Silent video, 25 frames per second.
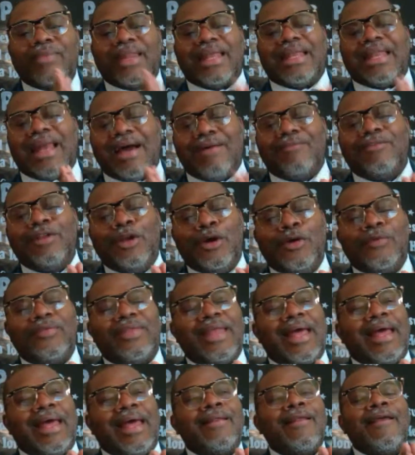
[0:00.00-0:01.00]
And I've learned
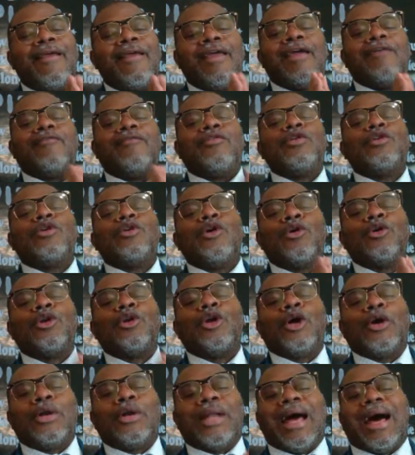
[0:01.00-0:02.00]
that if you
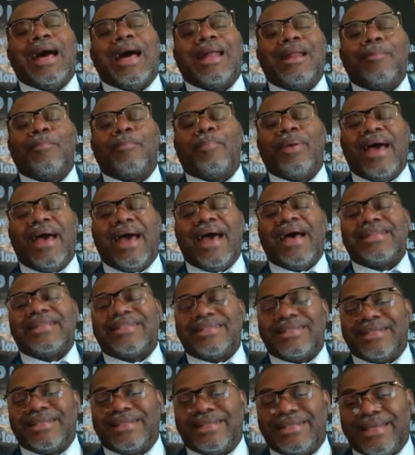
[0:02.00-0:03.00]
don't learn how to
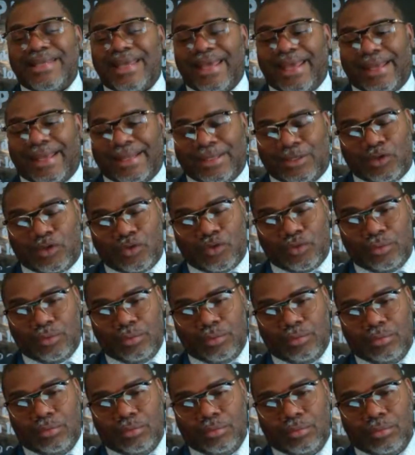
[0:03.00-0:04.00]
pass the test,
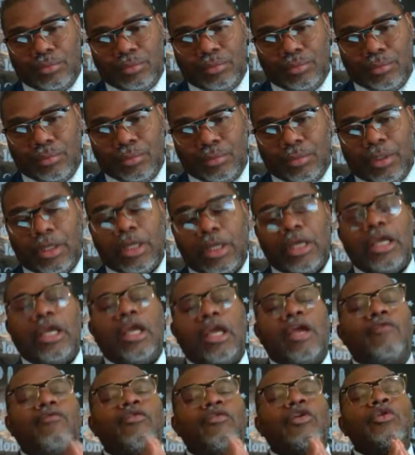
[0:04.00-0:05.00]

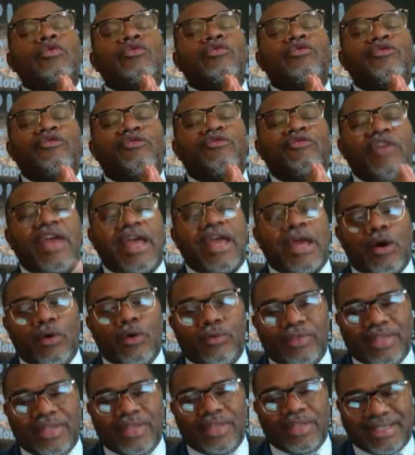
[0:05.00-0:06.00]
if you
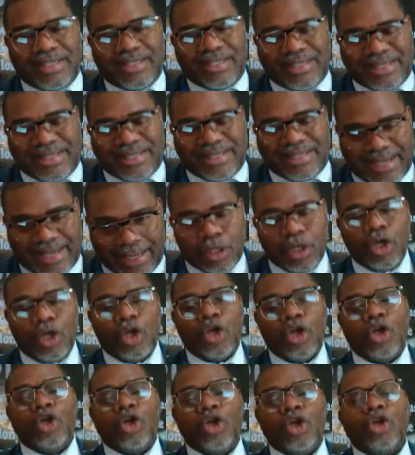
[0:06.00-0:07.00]
fail the test,
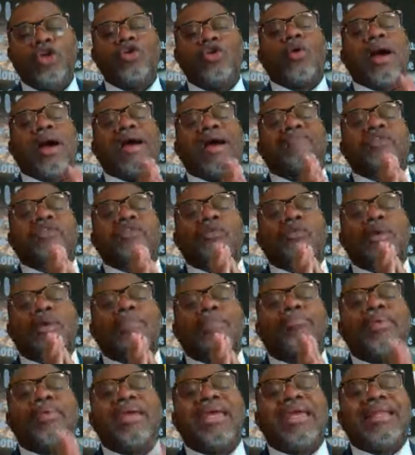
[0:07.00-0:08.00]
you're going to have to
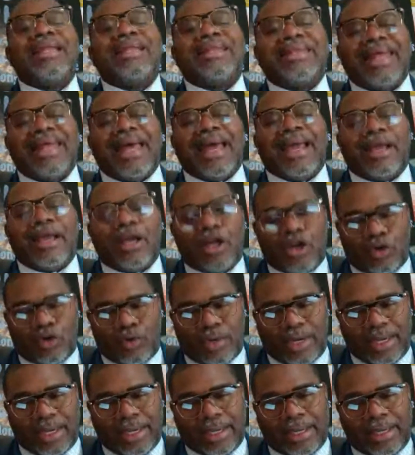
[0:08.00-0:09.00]
repeat that
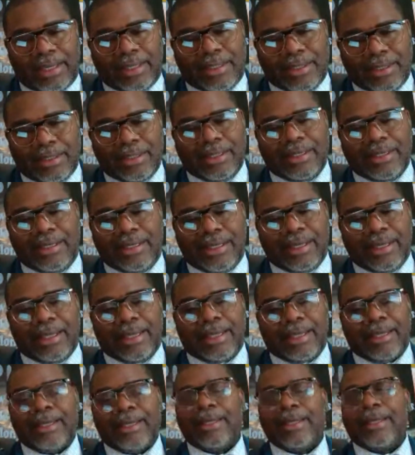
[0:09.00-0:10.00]
grade
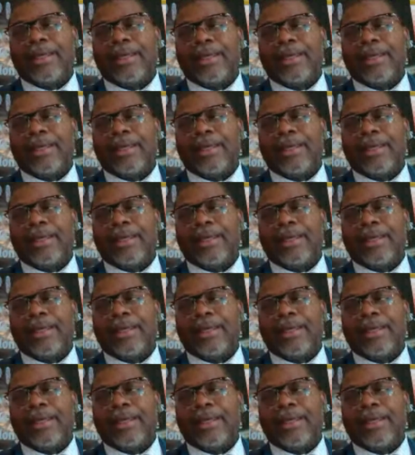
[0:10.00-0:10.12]
again.